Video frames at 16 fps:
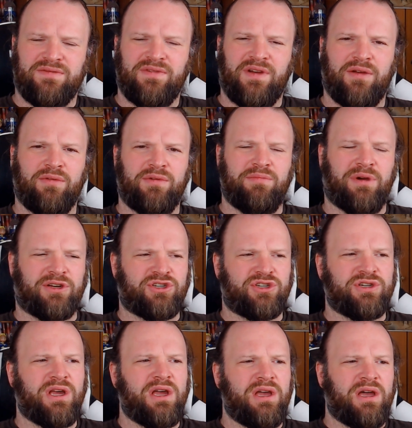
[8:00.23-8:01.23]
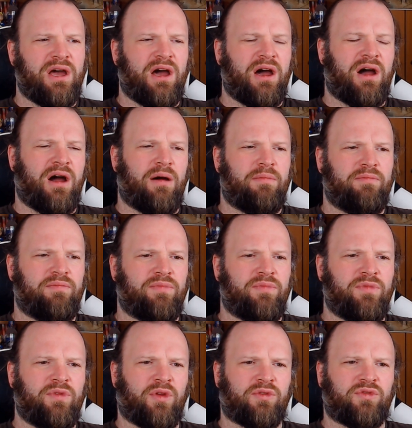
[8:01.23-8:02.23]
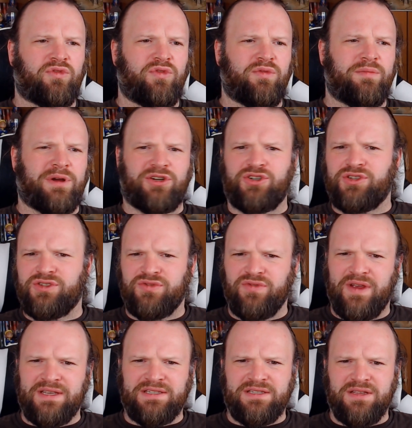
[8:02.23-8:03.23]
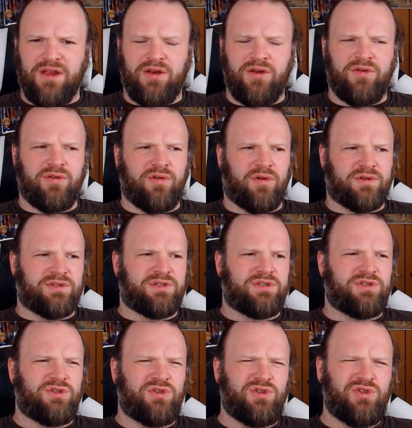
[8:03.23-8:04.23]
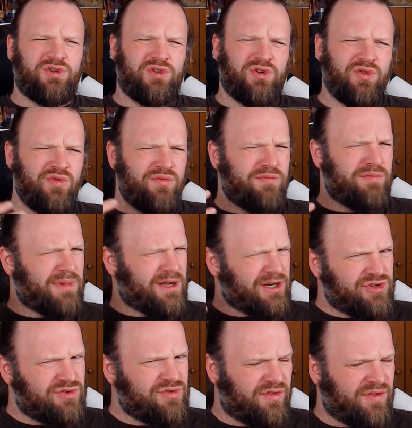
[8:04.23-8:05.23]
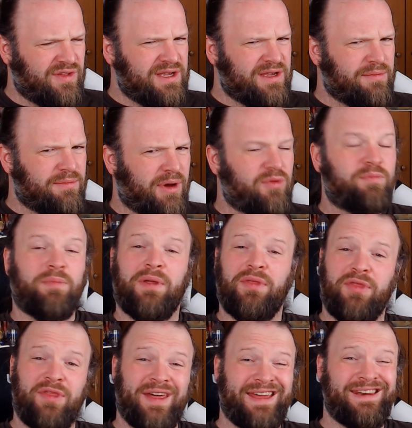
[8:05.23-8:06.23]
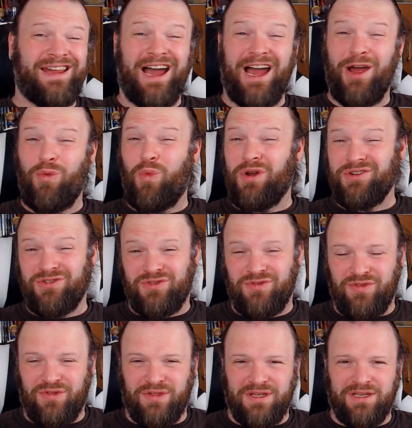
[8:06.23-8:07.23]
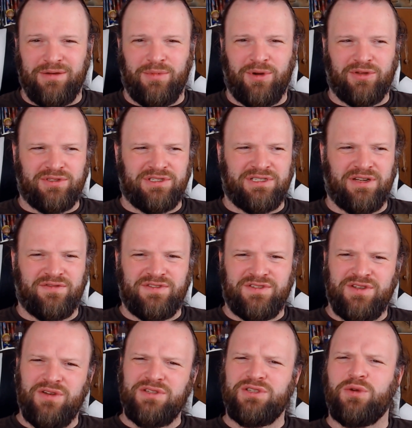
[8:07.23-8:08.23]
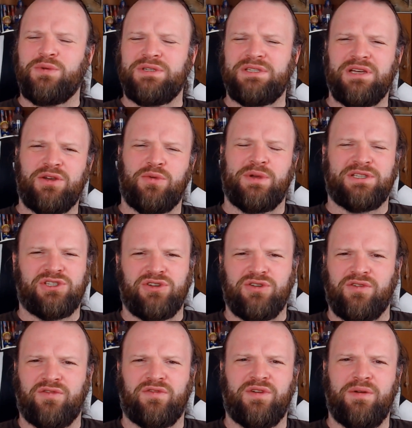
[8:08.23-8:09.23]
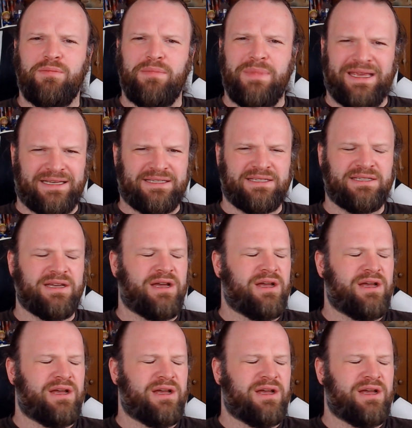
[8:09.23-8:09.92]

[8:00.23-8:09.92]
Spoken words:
very much. Not too much stress, not too much to think about, but then I want to think about stuff. So it's always a question of mix.